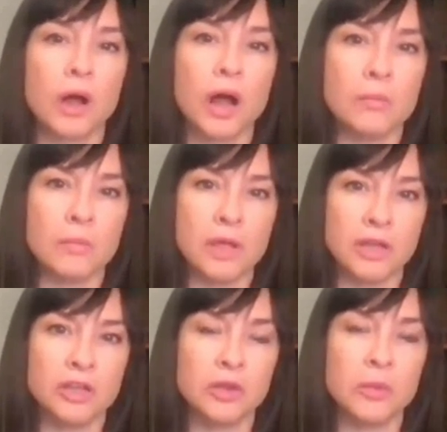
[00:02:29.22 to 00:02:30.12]
come in
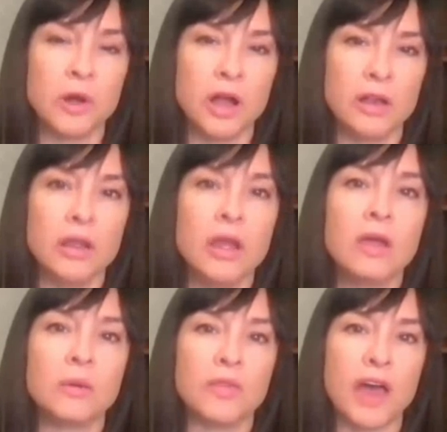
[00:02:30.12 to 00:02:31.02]
Q1
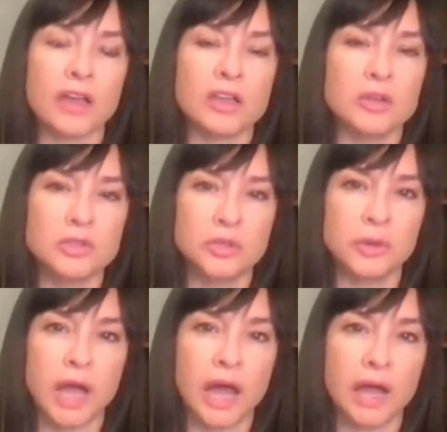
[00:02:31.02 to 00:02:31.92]
with that Q2
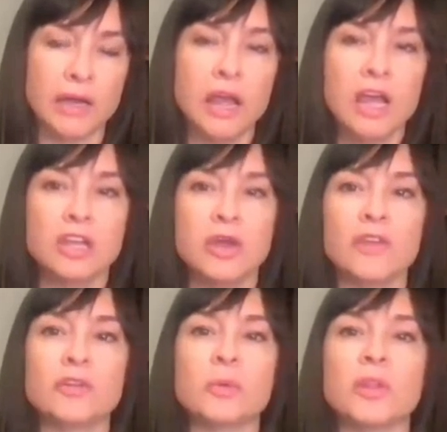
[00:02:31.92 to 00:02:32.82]
guide, you have
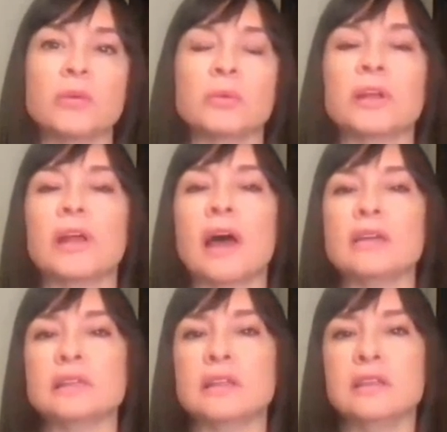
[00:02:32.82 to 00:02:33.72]
to really
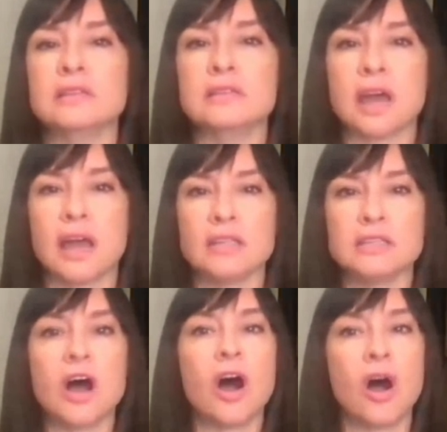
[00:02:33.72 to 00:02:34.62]
realize that these guys
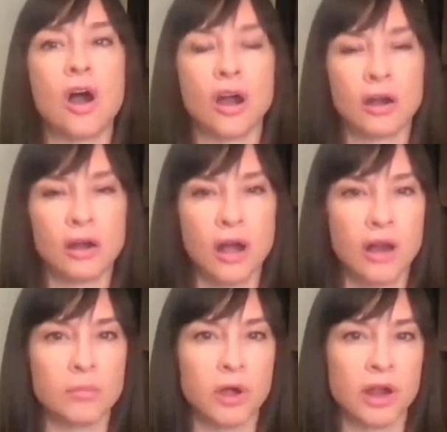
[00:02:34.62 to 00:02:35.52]
are on
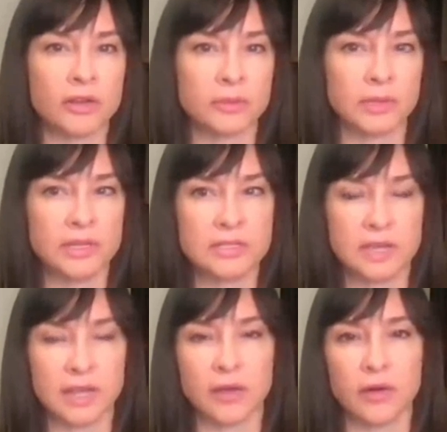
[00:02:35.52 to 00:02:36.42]
a product release
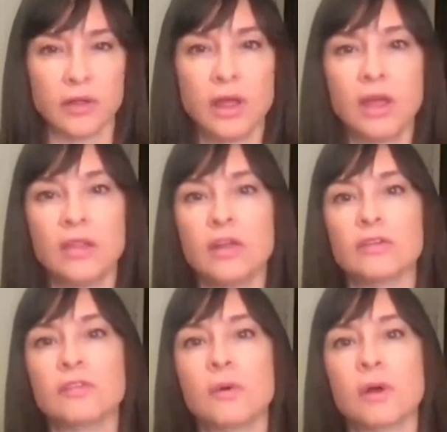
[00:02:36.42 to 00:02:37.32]
cycle.
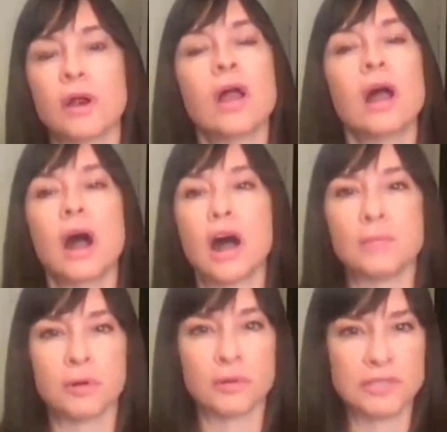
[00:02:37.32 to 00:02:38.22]
Therefore,
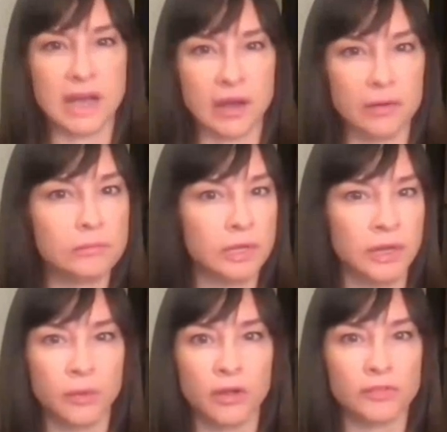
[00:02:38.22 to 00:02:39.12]
Hopper was out, you
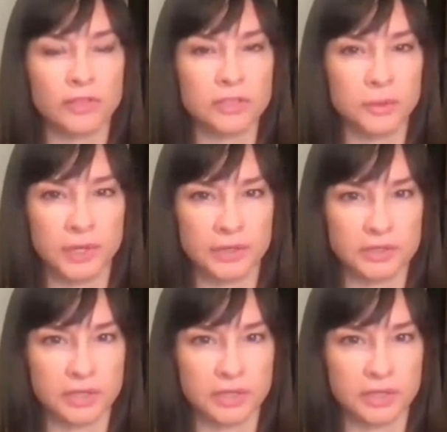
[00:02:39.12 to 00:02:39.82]
know, roughly two years